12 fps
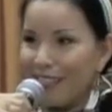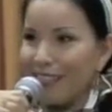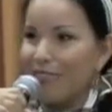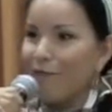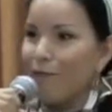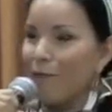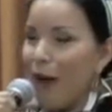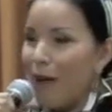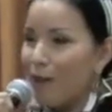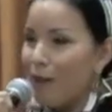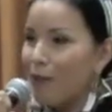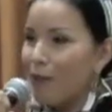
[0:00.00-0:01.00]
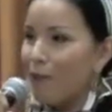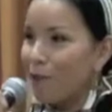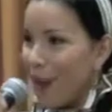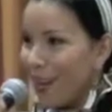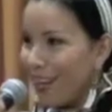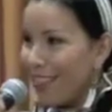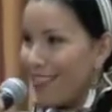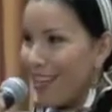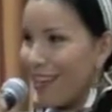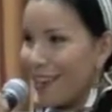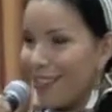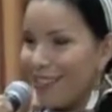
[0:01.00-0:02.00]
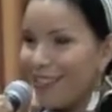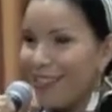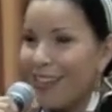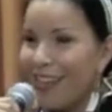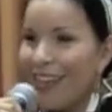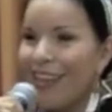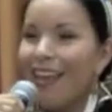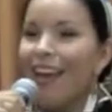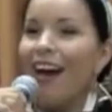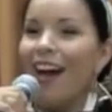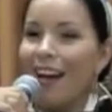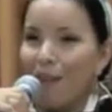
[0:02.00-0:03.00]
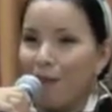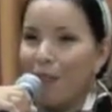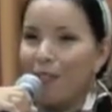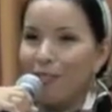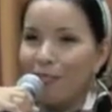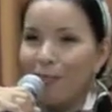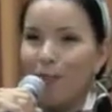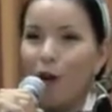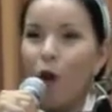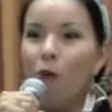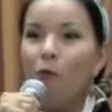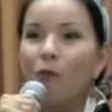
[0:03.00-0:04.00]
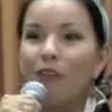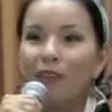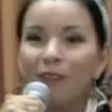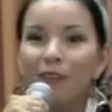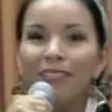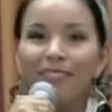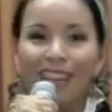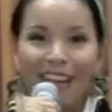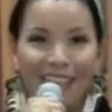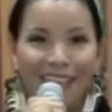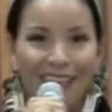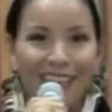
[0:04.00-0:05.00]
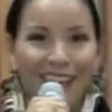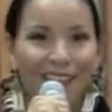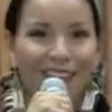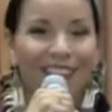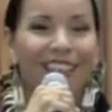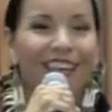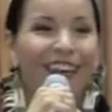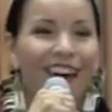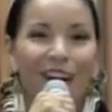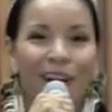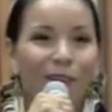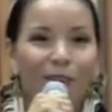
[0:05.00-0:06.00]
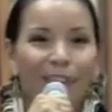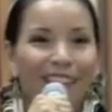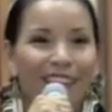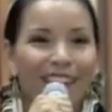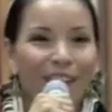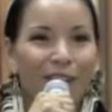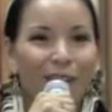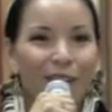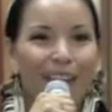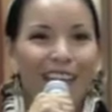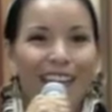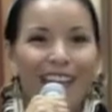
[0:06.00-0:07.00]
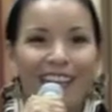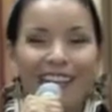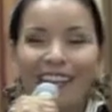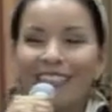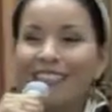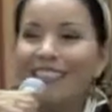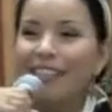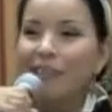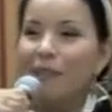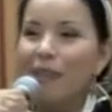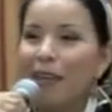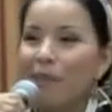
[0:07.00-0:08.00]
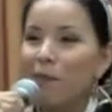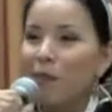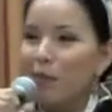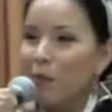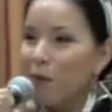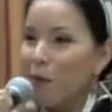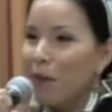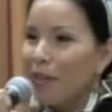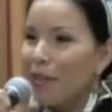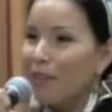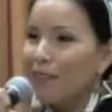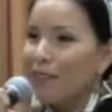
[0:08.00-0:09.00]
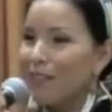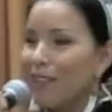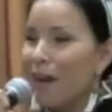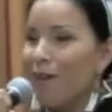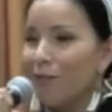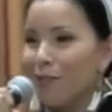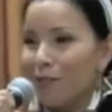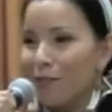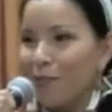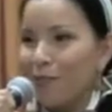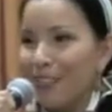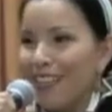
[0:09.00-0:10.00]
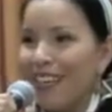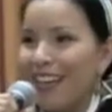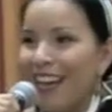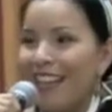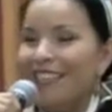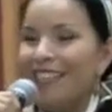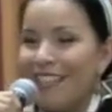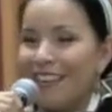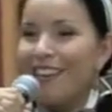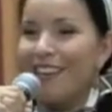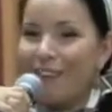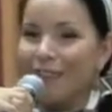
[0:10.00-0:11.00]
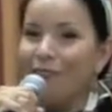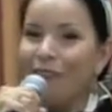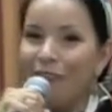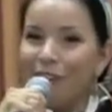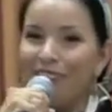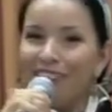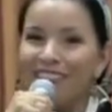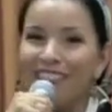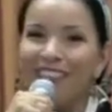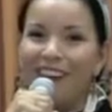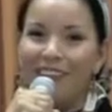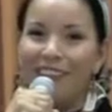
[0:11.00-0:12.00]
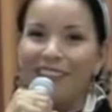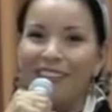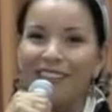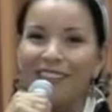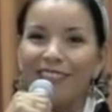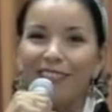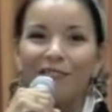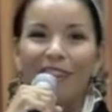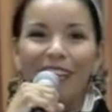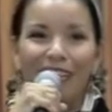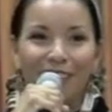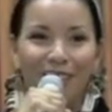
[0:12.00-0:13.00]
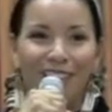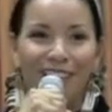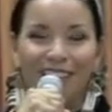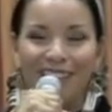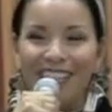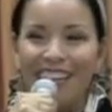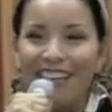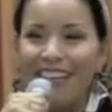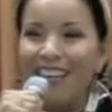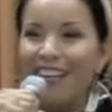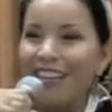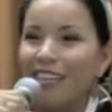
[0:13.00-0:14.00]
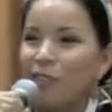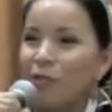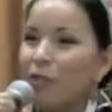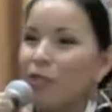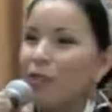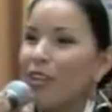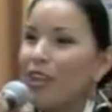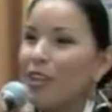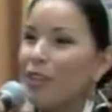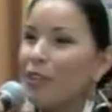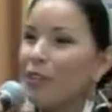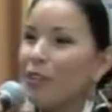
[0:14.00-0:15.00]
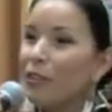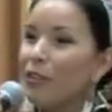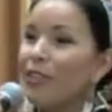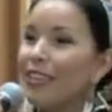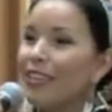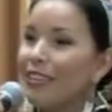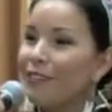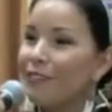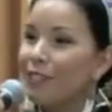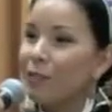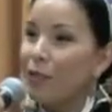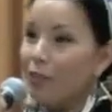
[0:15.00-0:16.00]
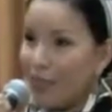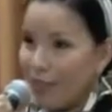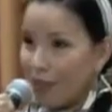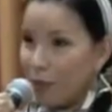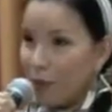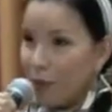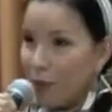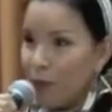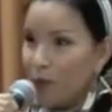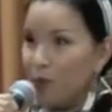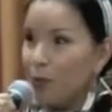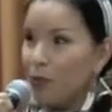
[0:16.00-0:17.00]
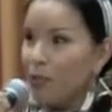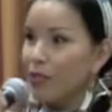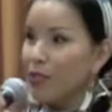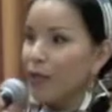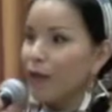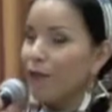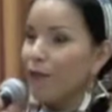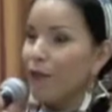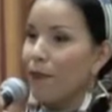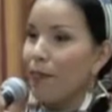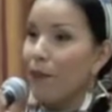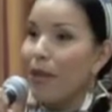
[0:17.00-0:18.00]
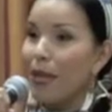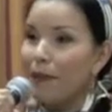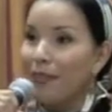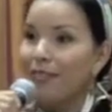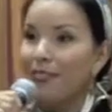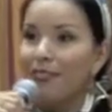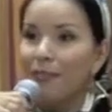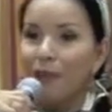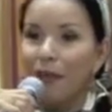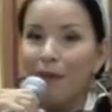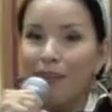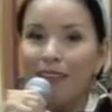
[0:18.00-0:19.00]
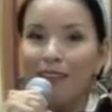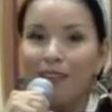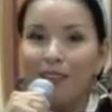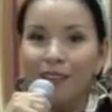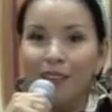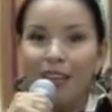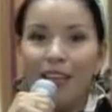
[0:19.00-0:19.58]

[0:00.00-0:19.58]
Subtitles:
And powwows are Friday, Saturday, Sunday. I made sure homework was done and I was all ready to go Friday, and I didn't complain Monday morning when it was time for school. And she thought that was very good, so I was given some of my eagle feathers then. So when you're younger, you're usually gifted with the eagle plumes, which are from the babies, the baby eagles.